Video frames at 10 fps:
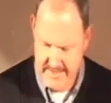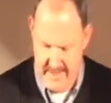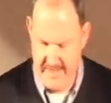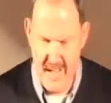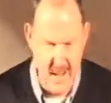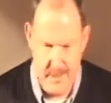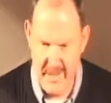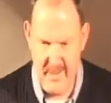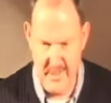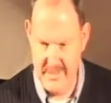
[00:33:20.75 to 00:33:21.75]

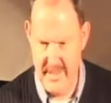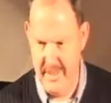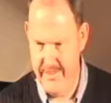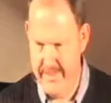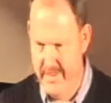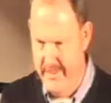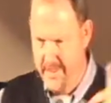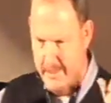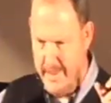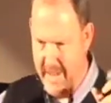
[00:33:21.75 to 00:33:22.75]
developing yourself, the,
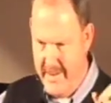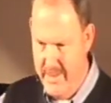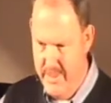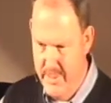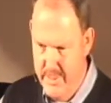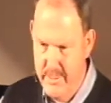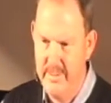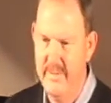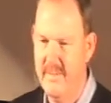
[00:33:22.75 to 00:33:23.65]
the better you.